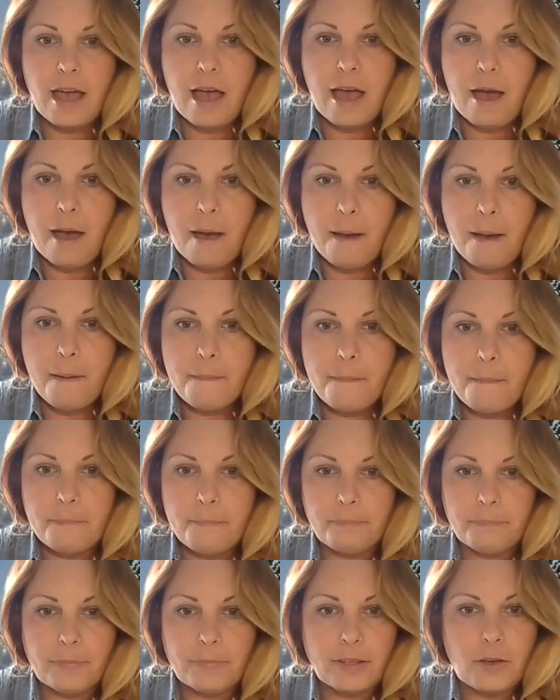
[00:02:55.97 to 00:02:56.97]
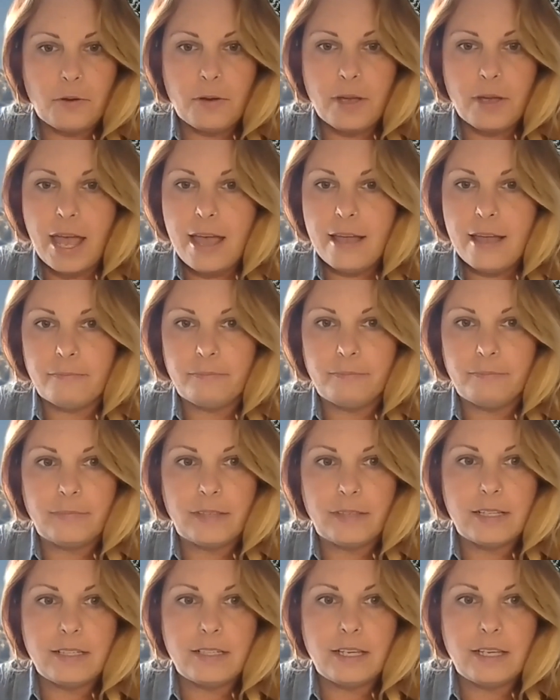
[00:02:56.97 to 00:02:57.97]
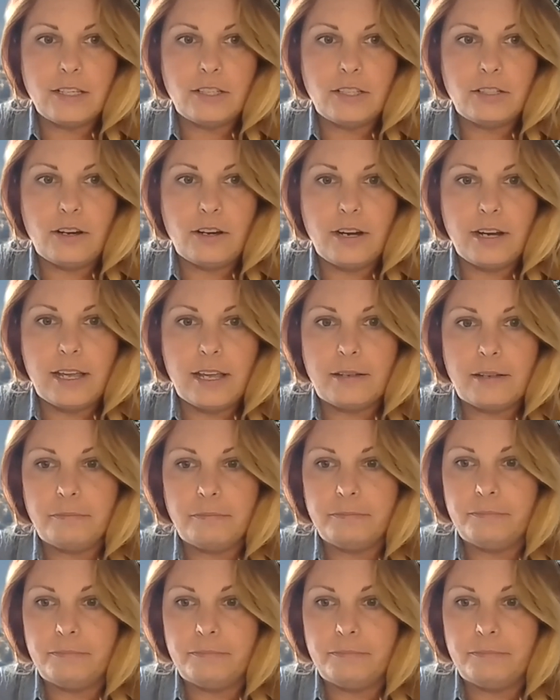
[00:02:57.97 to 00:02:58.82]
Okay, let's get started.